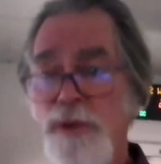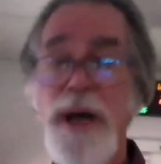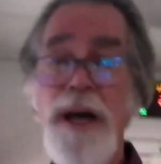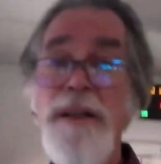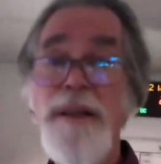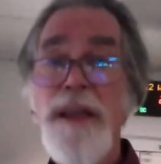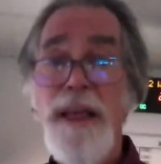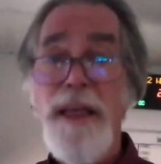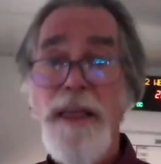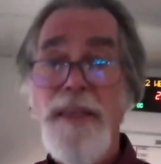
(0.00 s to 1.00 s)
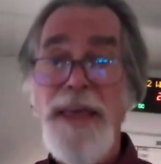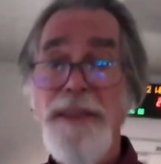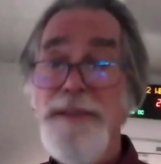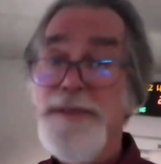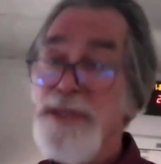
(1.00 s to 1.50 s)
Well,
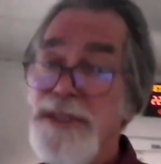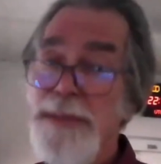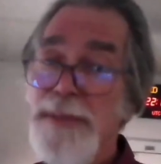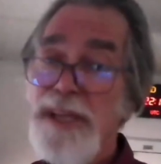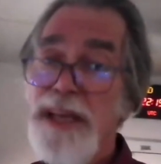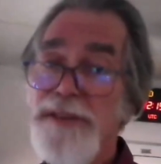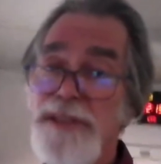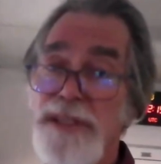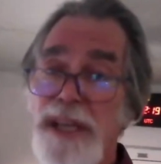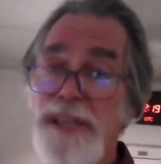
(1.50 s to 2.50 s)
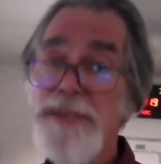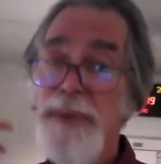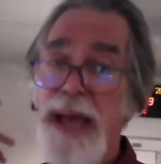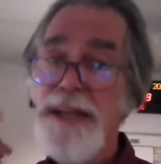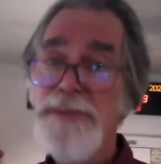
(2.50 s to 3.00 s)
that CMEs have since
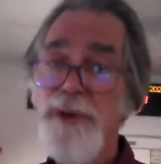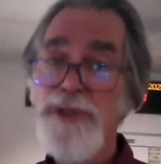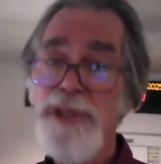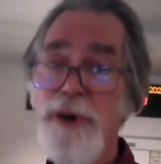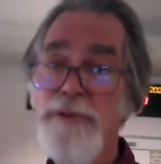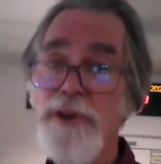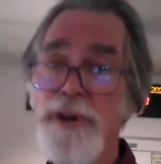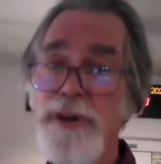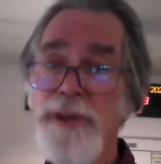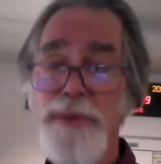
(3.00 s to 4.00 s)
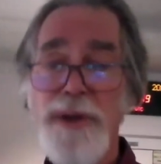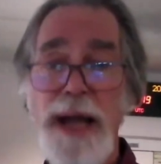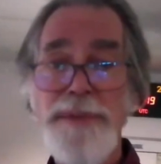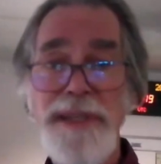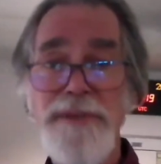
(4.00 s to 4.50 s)
passed mostly over Earth,
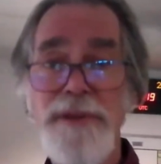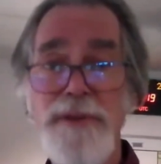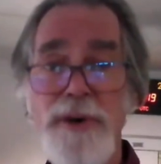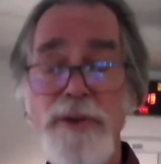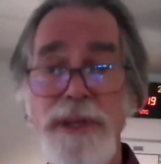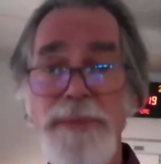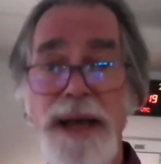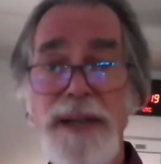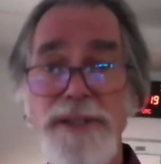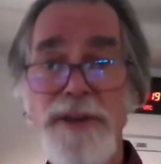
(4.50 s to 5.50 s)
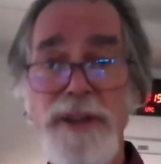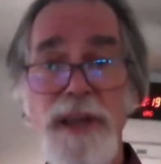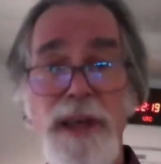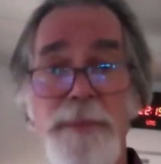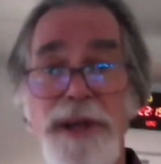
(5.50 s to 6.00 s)
perhaps even totally past Earth,
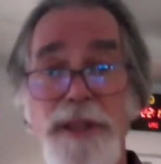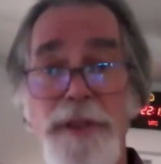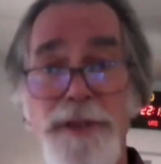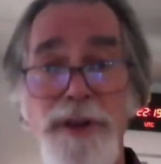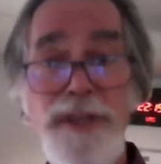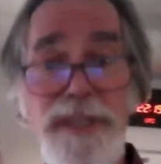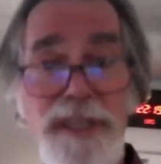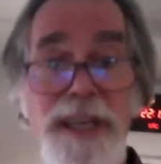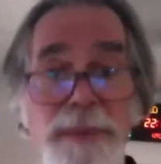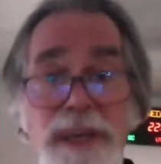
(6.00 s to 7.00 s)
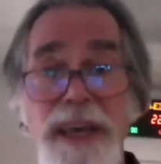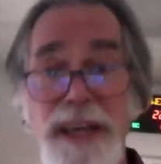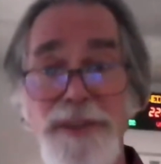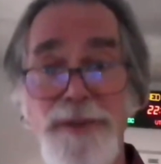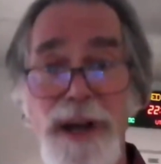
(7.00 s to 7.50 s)
but the third CME
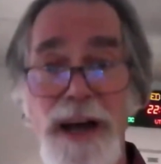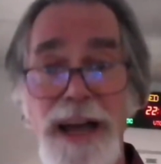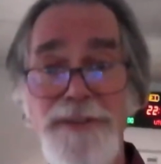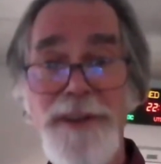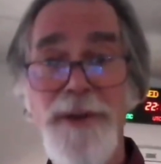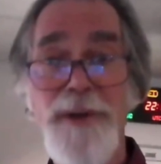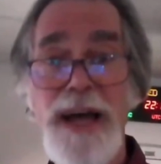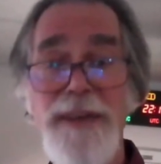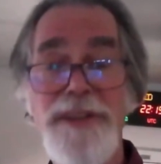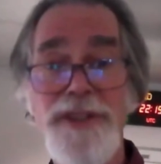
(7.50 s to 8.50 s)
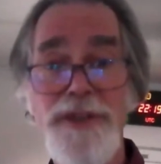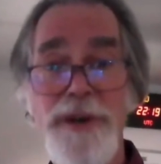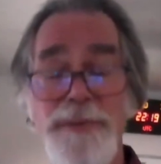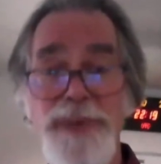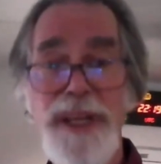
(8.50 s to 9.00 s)
has arrived. It arrived a
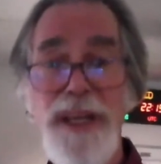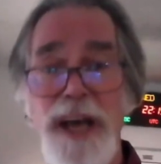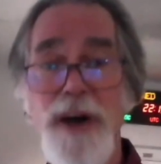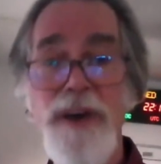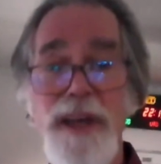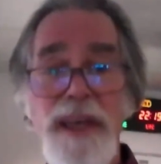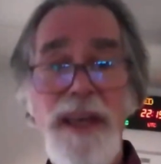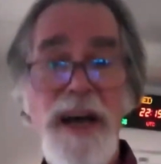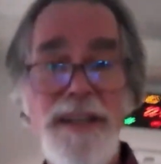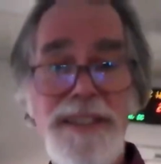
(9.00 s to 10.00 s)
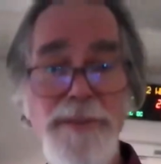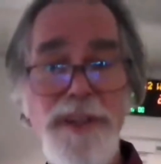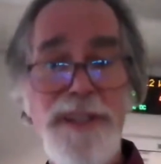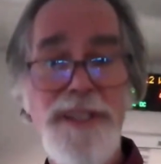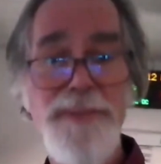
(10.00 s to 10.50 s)
short bit ago. On some
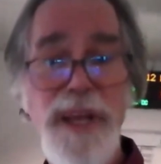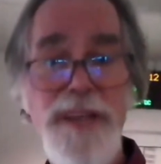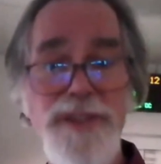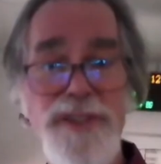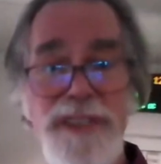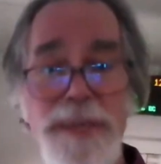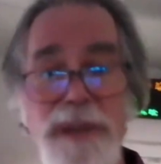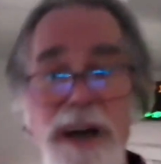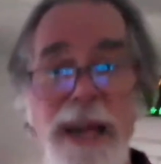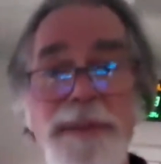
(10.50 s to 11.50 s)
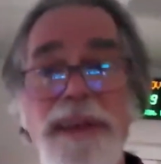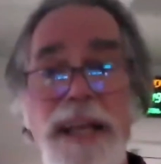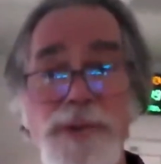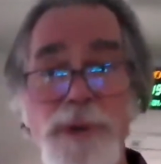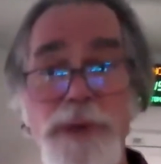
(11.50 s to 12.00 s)
of the displays you see behind me,
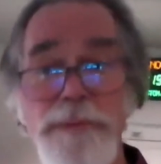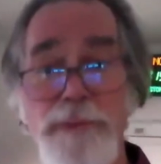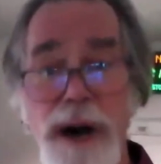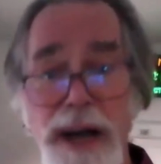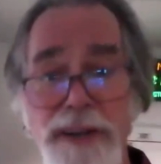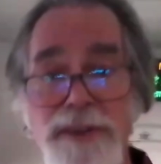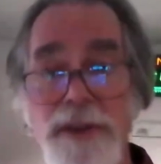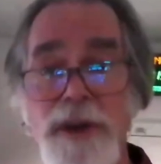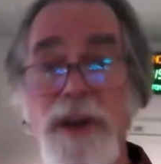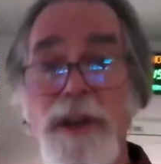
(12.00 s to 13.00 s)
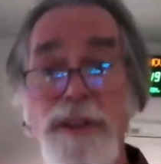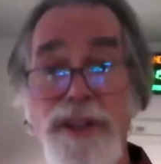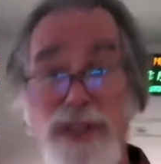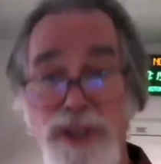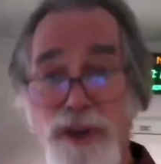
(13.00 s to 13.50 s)
that's where we monitor
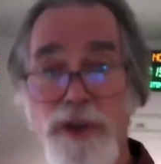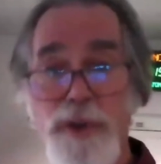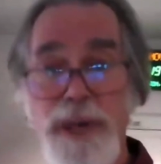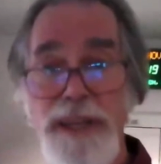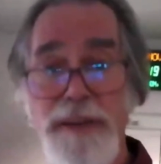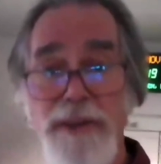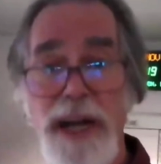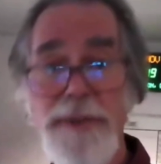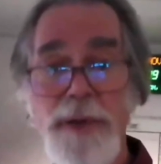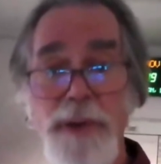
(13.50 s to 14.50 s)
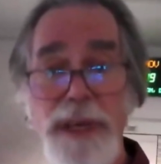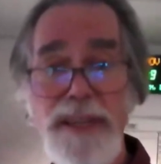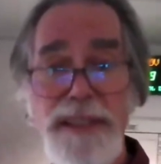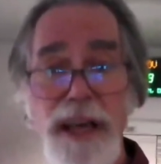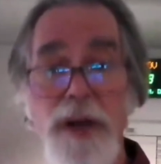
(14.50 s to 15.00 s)
the solar wind environment, where we
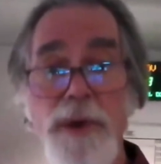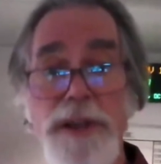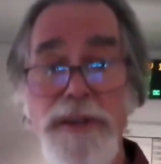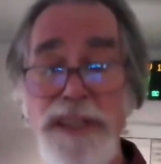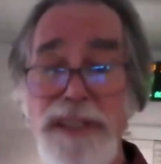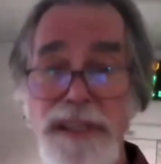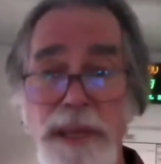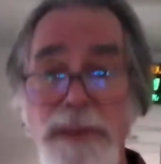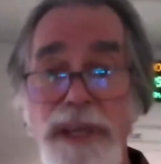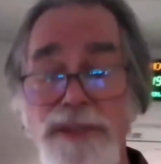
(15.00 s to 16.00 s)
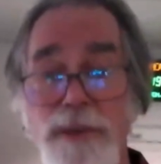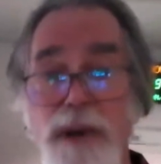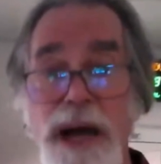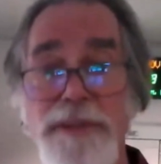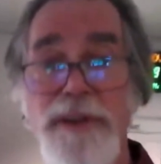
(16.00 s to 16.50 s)
can tell whether these CMEs
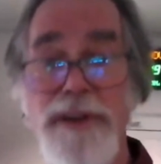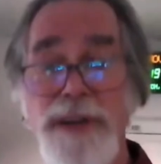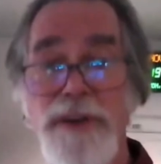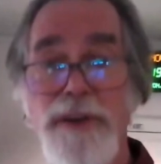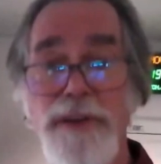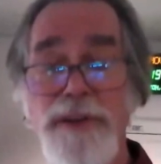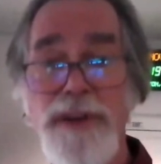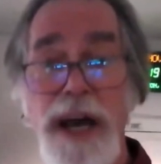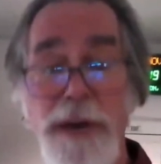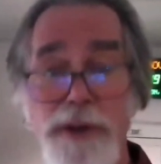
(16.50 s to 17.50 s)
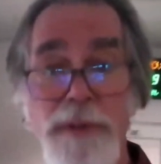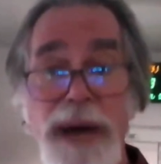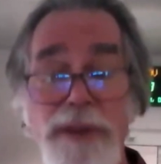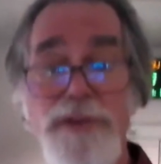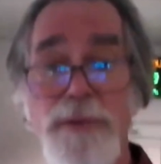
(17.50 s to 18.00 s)
arrive here at Earth or not, or are
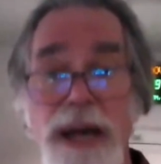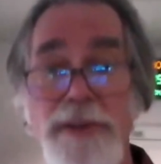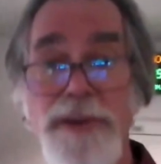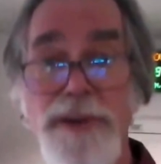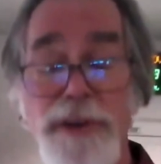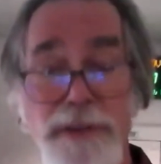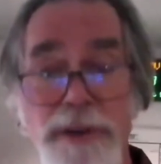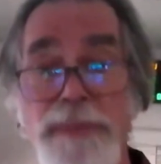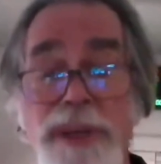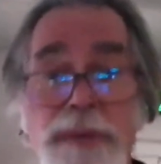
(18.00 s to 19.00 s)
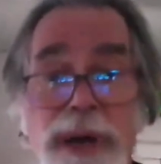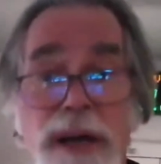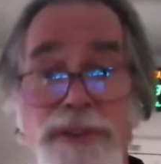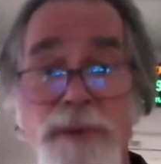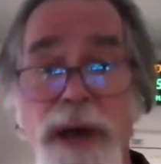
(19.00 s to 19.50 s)
about to arrive here at Earth. They're a million
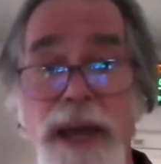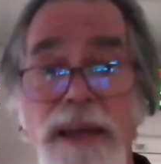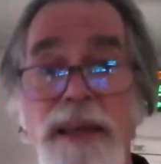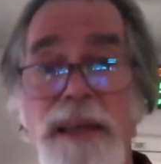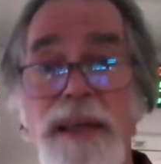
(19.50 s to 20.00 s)
miles away.